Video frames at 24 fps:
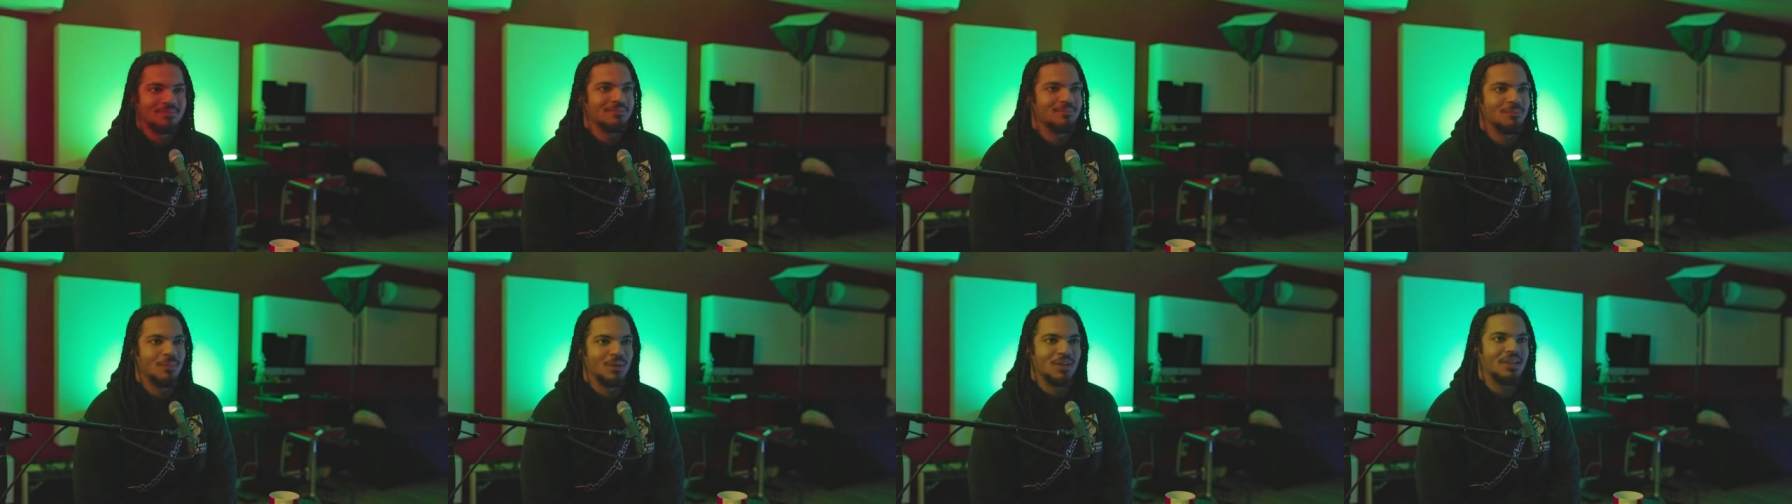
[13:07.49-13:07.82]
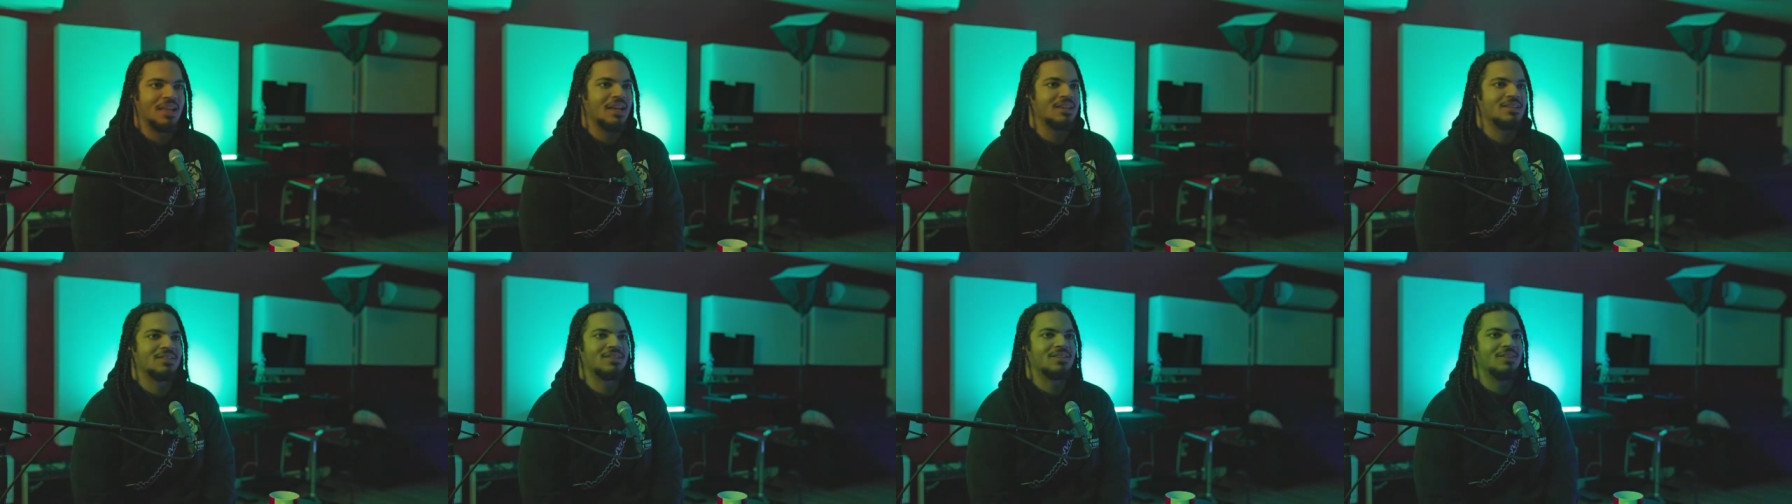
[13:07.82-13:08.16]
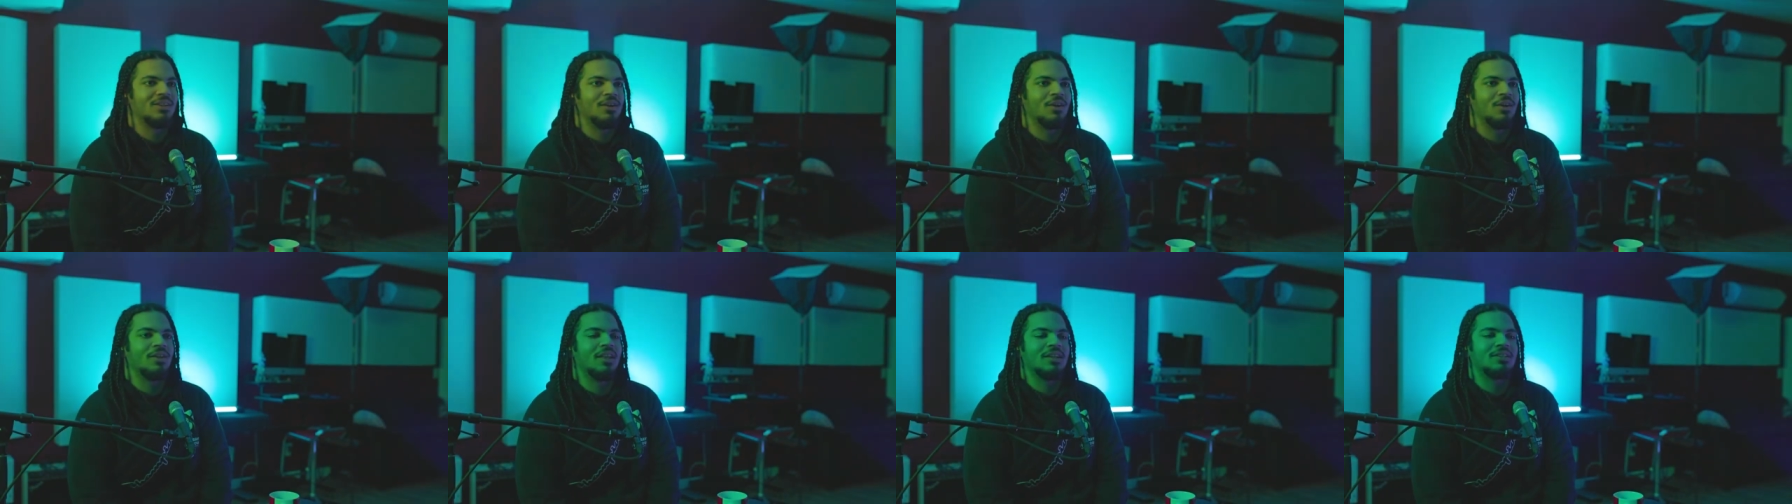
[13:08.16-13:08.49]
But Ooh, that's
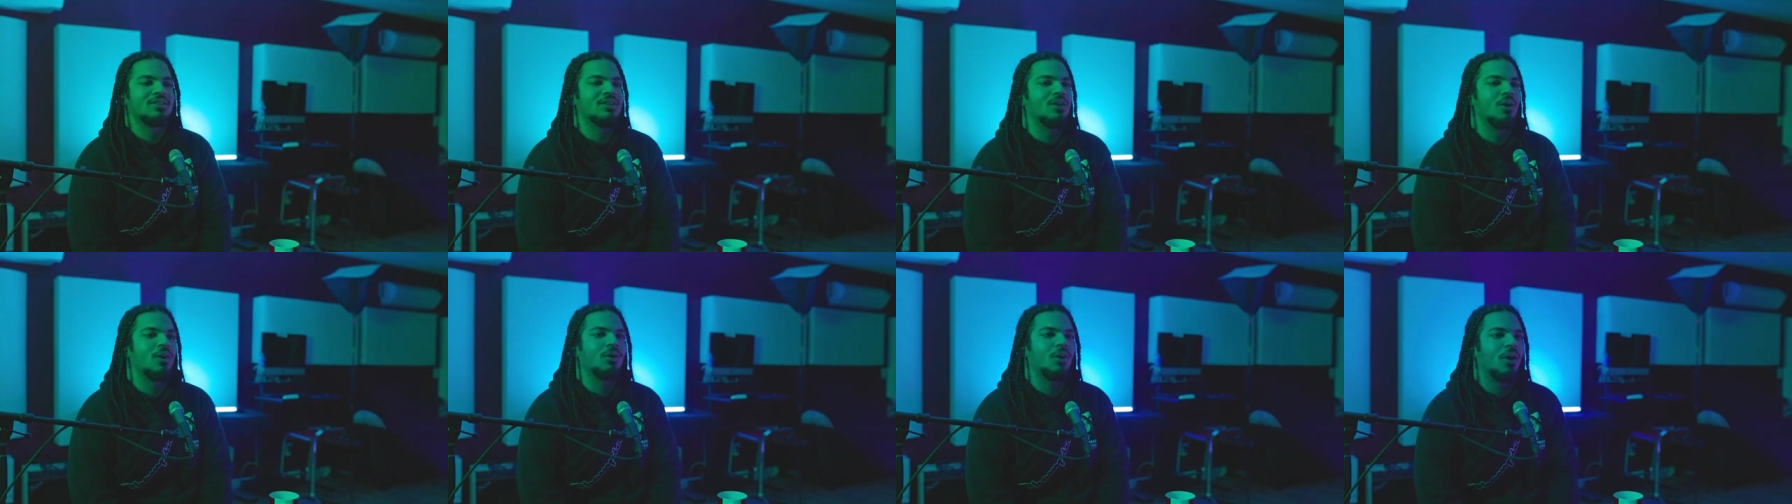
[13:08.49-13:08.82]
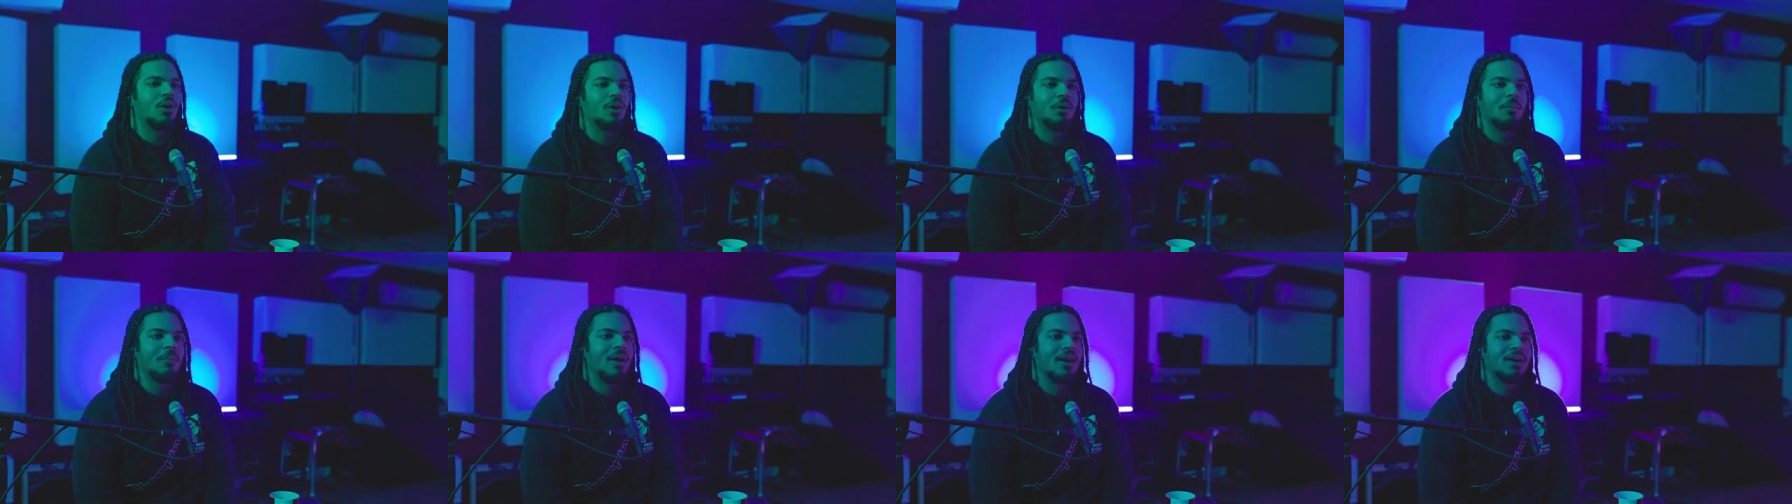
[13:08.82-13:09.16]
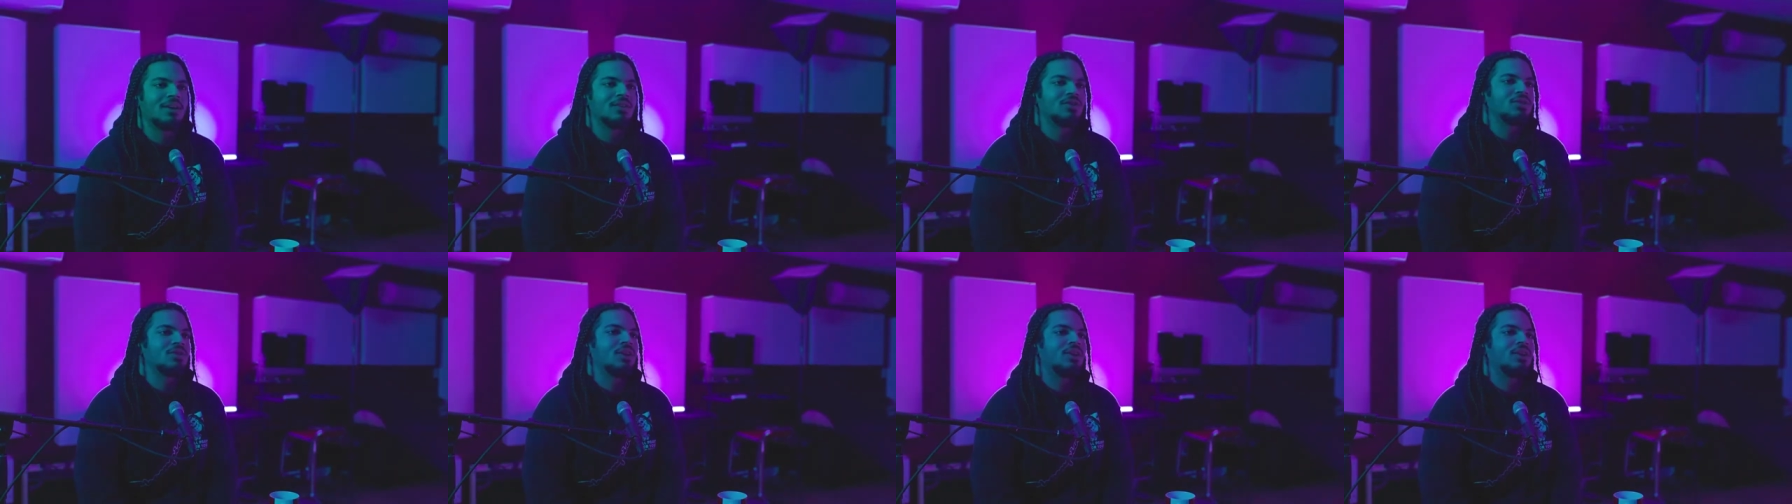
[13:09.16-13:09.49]
you know that's no singing. longer my
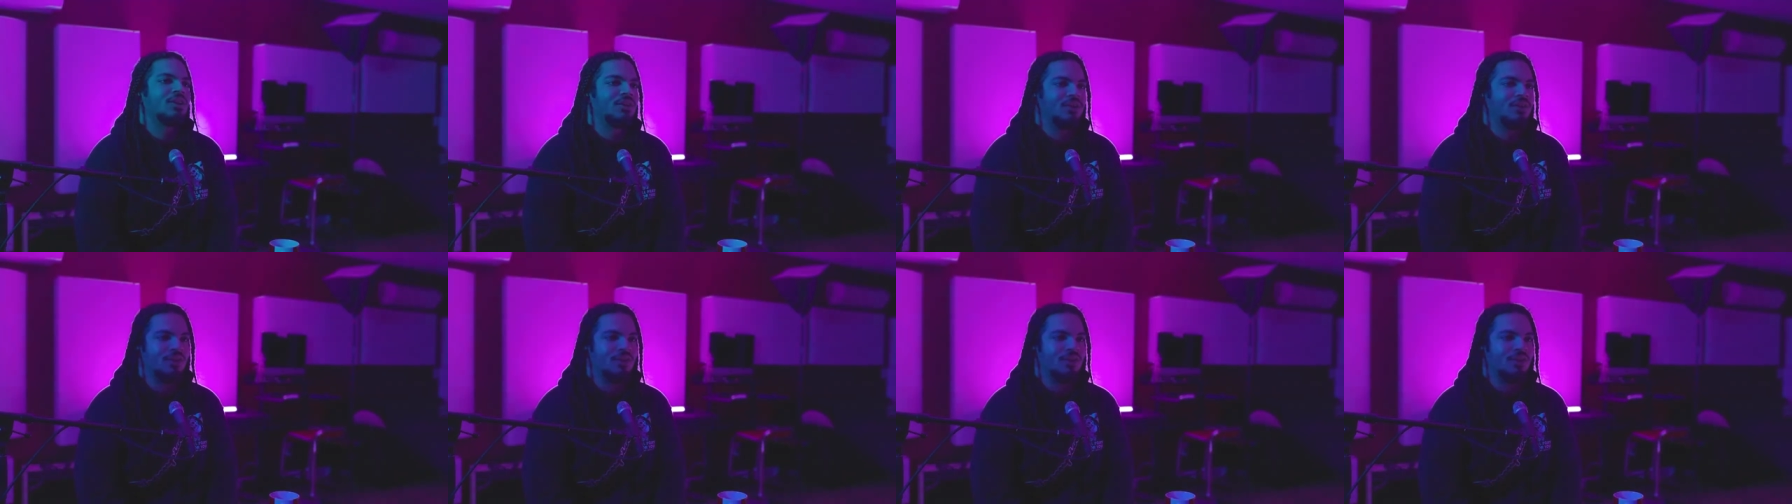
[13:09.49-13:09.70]
concern.